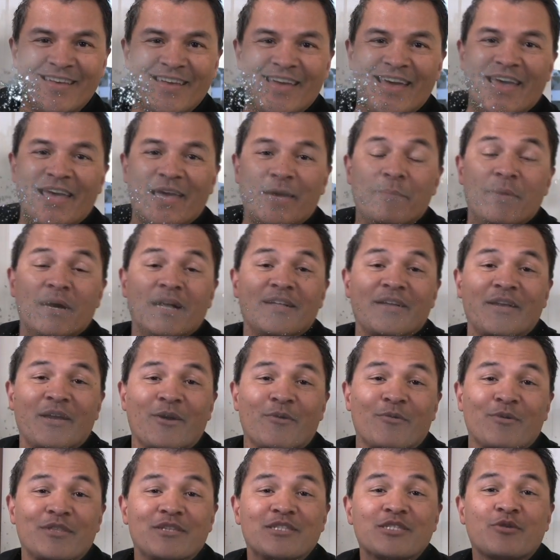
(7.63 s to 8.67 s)
Hey, Mel
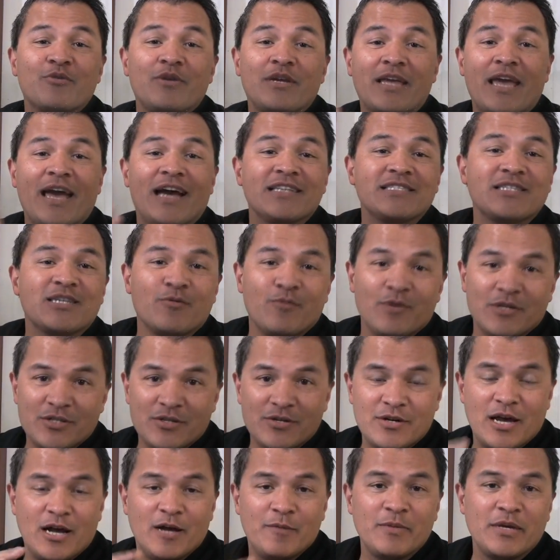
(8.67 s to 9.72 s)
here with the Screencasting
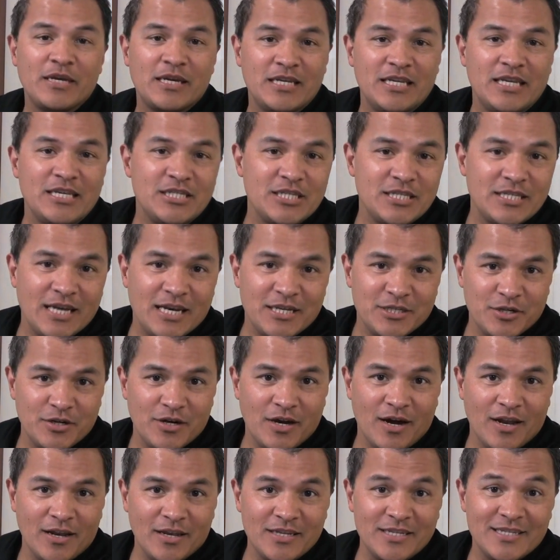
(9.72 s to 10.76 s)
Wizard, helping you digitize your
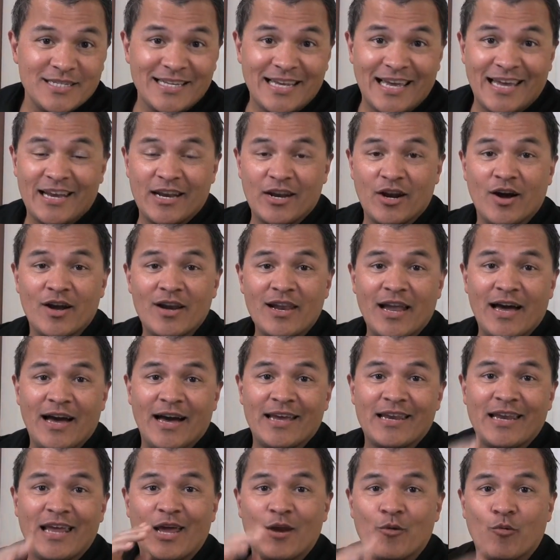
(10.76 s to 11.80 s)
knowledge to get it
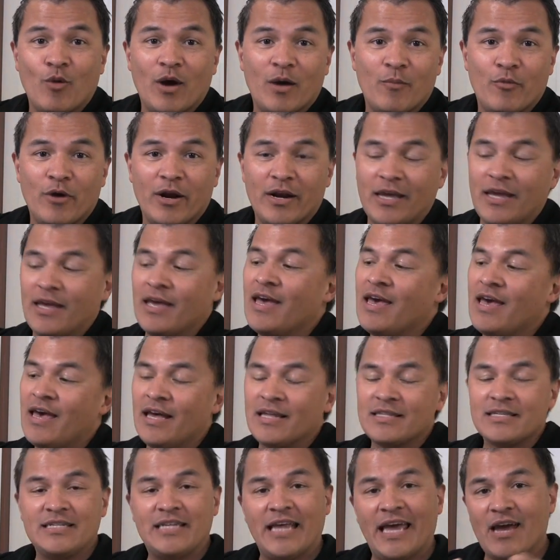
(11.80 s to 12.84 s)
online and web ready.
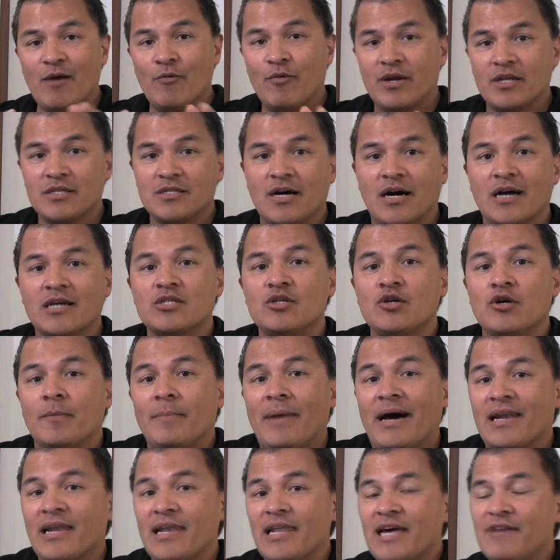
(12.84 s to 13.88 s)
Today I want to talk to you
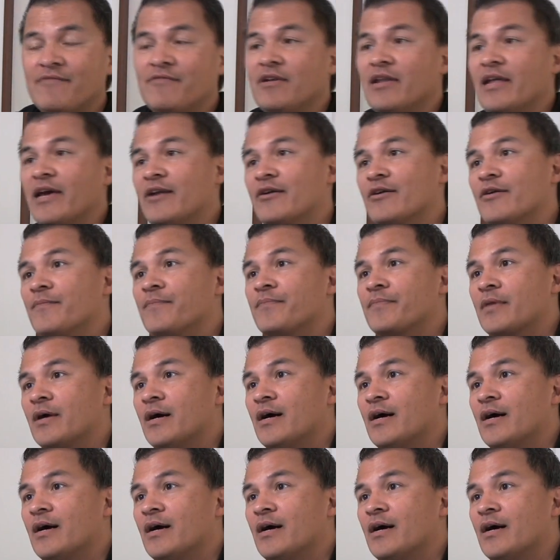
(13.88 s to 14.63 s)
about Levelator.